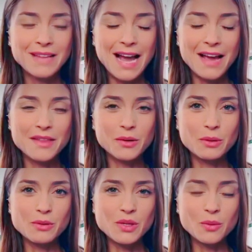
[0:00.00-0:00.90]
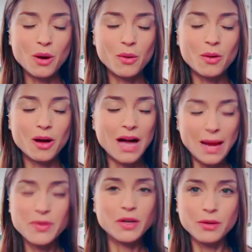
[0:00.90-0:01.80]
Hi there, Rosie. Well,
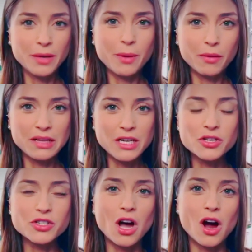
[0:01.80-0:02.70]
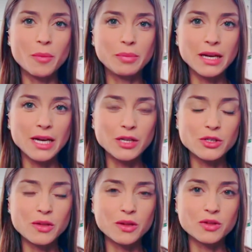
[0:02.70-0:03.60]
absolutely, both leaders are playing
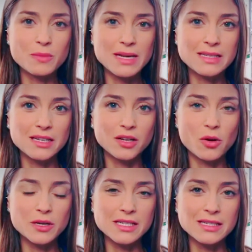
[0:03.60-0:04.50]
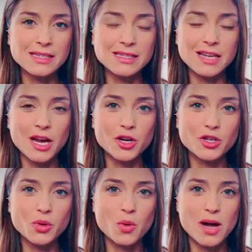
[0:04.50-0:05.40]
to their domestic audiences.
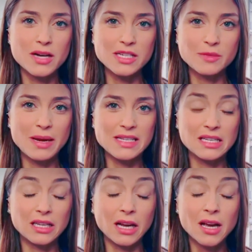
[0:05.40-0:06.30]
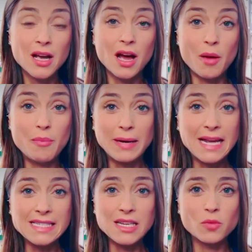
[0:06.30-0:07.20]
Erdogan is basically
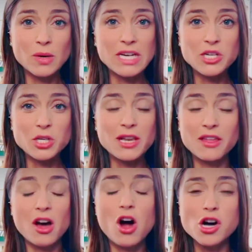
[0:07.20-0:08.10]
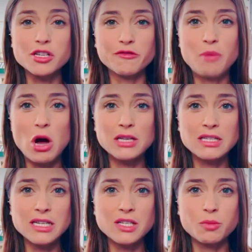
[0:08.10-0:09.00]
placing religion at the heart of
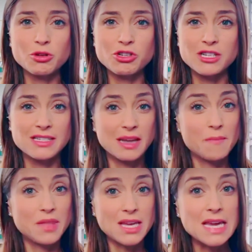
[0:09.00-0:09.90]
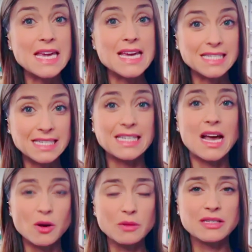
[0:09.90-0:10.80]
politics, which is something he
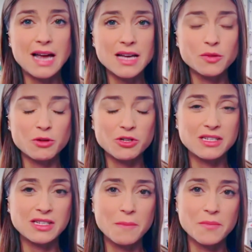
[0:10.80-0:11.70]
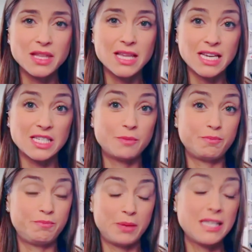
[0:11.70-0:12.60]
excels at, which is something that he's
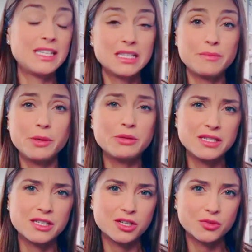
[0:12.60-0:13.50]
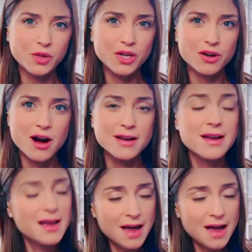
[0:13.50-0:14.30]
basically built his career on,